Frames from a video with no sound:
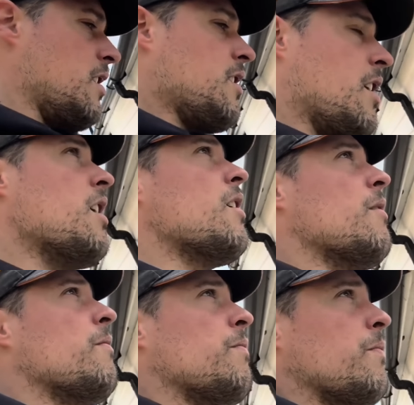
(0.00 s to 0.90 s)
I've popped
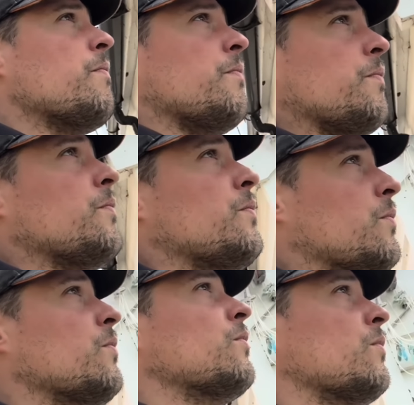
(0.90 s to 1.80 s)
off 3
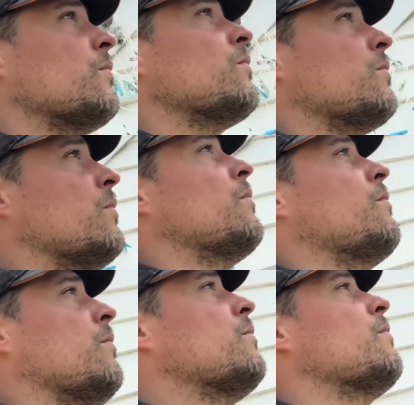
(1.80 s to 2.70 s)
grabs.
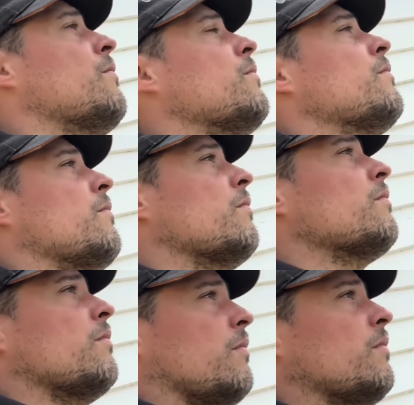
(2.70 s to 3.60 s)
That's
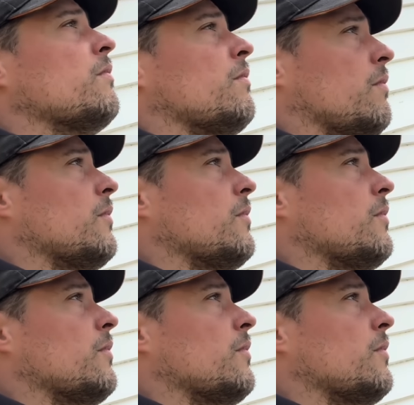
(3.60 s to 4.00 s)
half a morning.